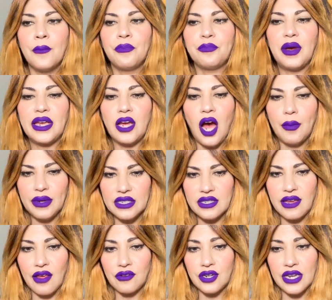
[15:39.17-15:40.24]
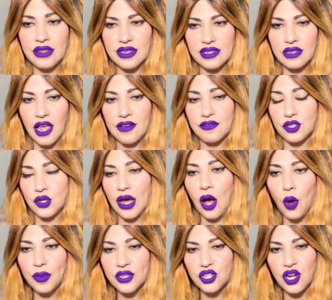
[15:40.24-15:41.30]
by coming together in this life to
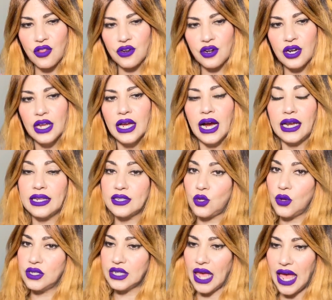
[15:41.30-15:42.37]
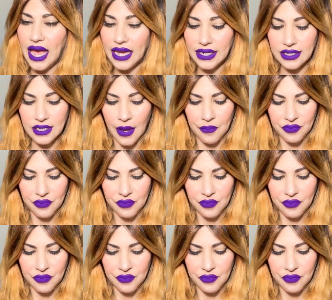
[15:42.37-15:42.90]
help each other, and it's going to end,